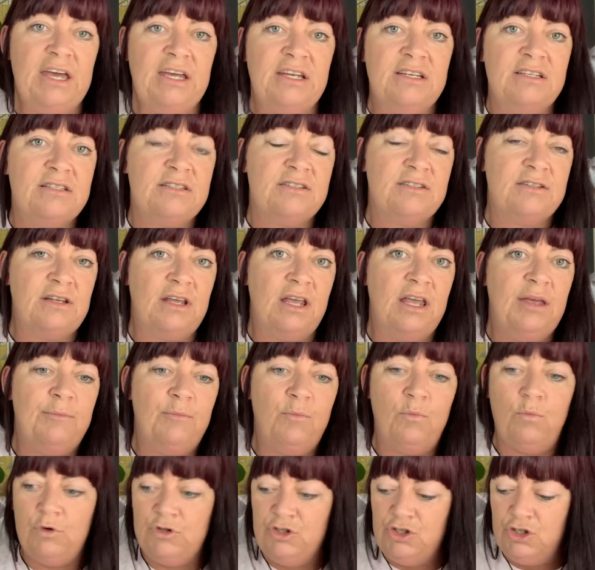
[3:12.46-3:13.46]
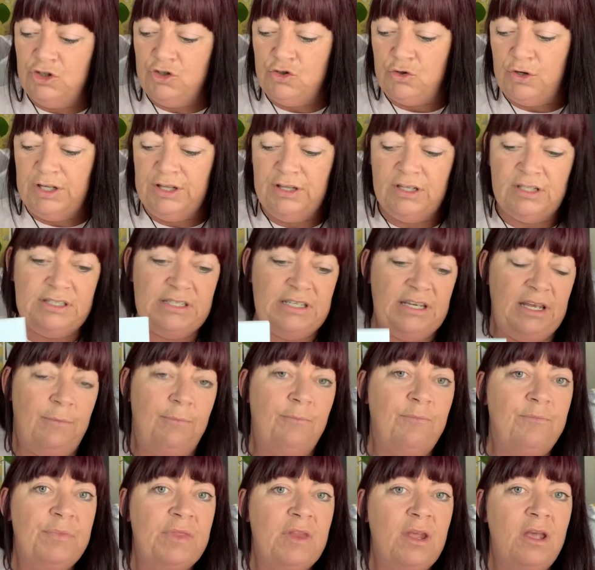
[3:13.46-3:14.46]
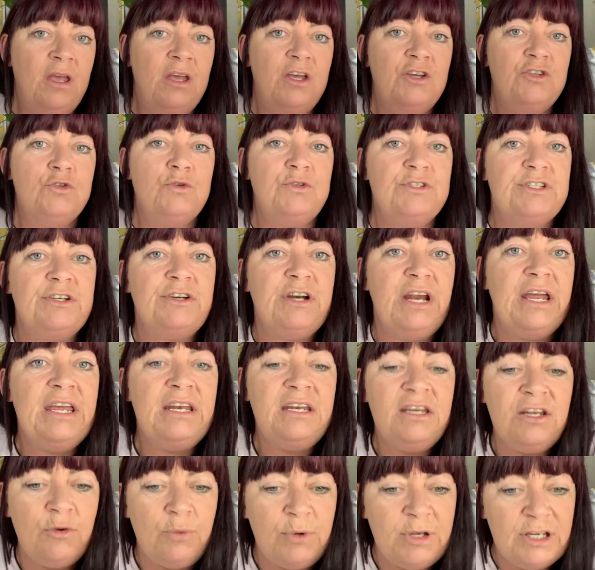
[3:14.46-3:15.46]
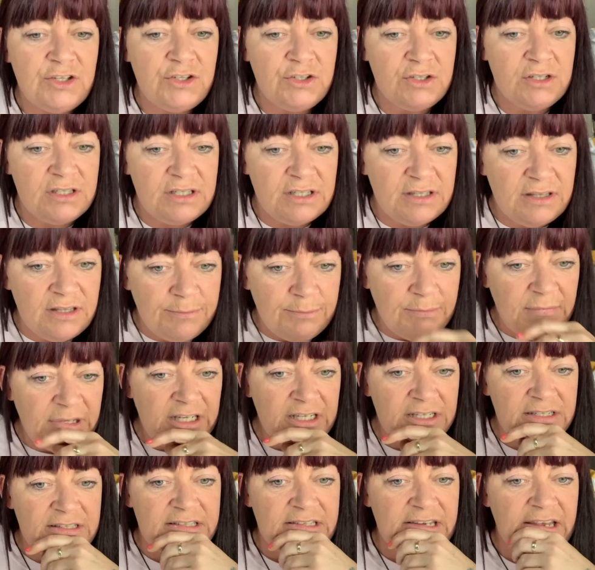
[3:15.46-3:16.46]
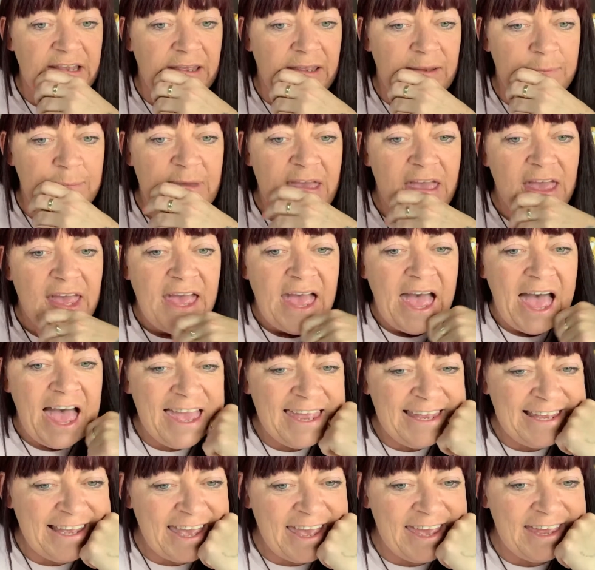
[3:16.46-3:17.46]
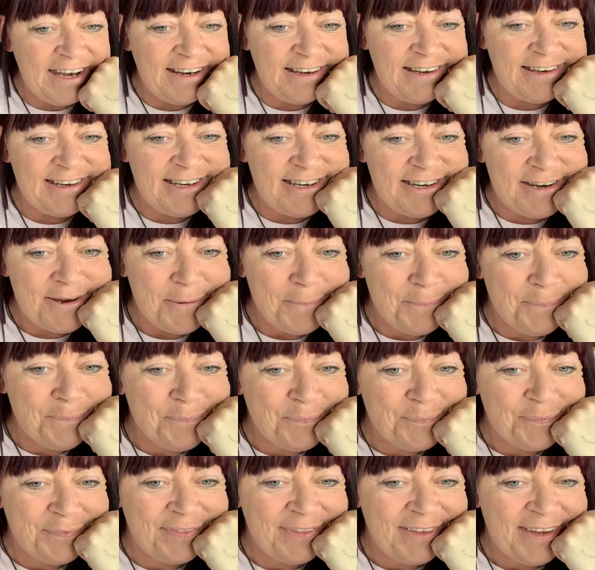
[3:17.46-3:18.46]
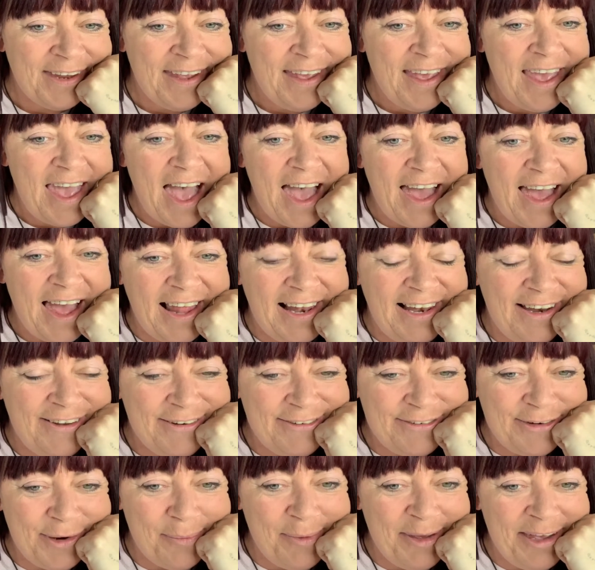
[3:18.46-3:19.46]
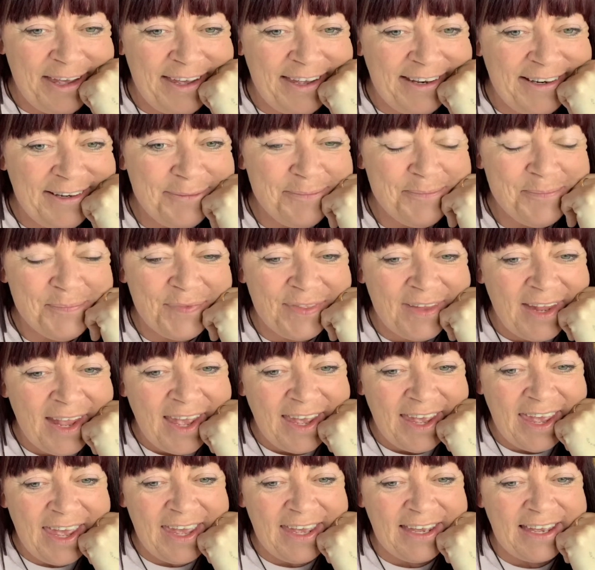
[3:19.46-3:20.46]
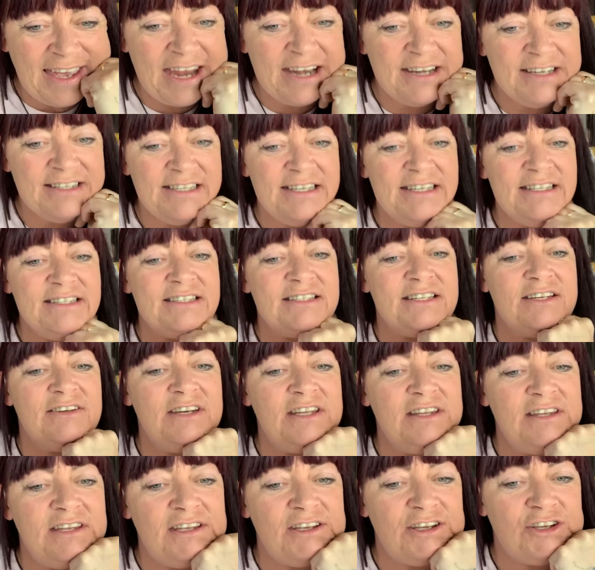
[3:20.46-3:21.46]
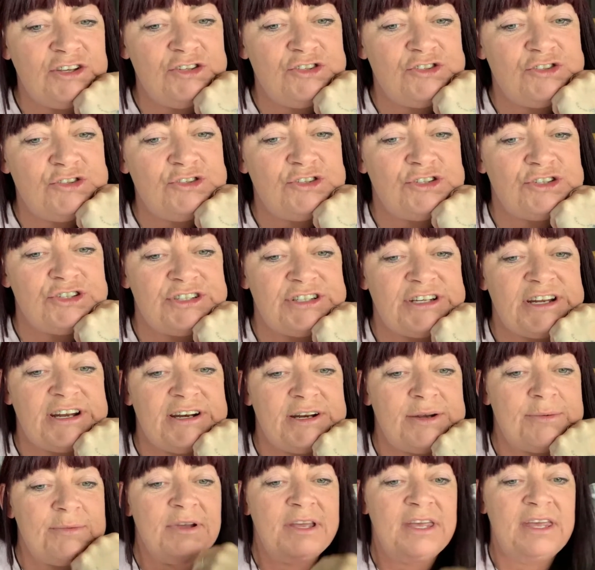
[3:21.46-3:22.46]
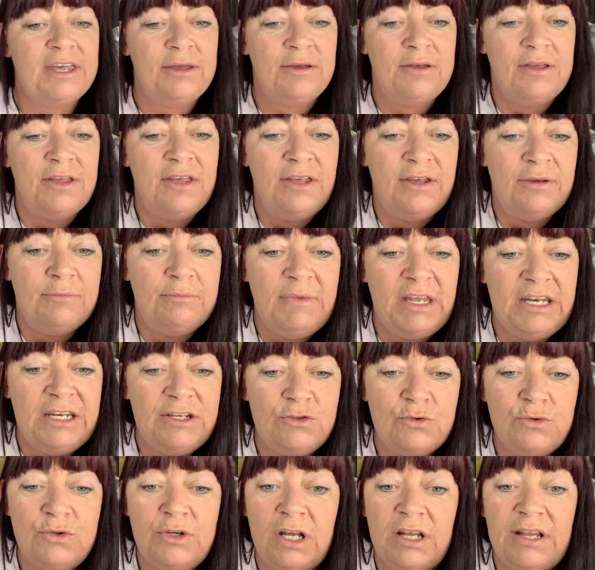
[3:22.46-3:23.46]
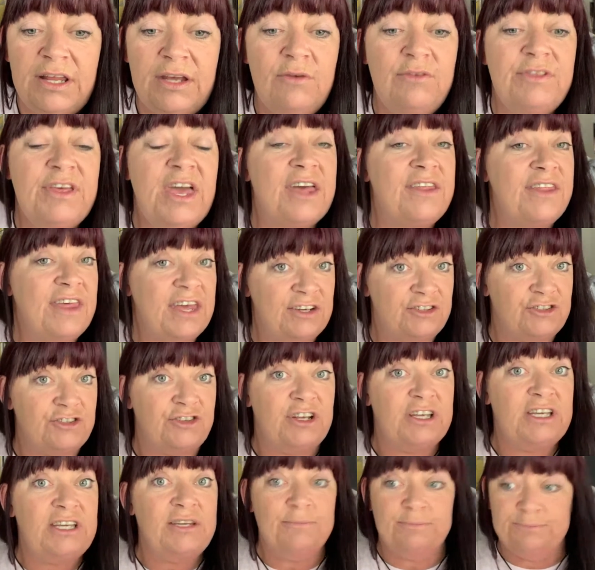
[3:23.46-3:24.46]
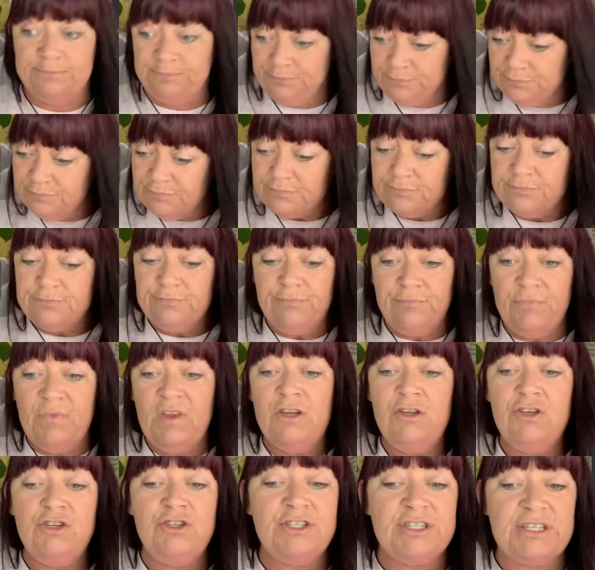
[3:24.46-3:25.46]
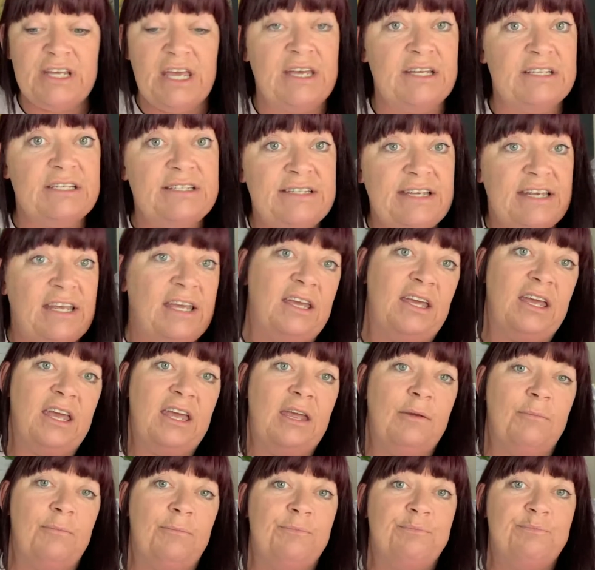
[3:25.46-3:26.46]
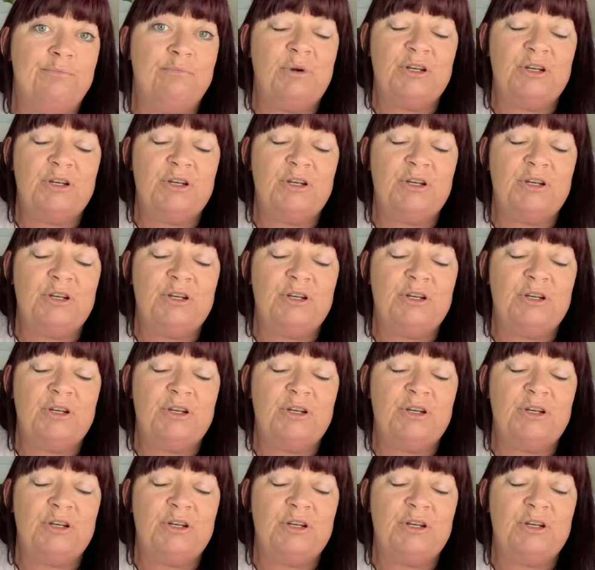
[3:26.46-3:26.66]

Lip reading: to you guys once you join the team. So is there any questions in the meantime? Hi Karen. Hello Robin. Karen said it's great that you can choose your startup kit. Many don't allow that. That's right.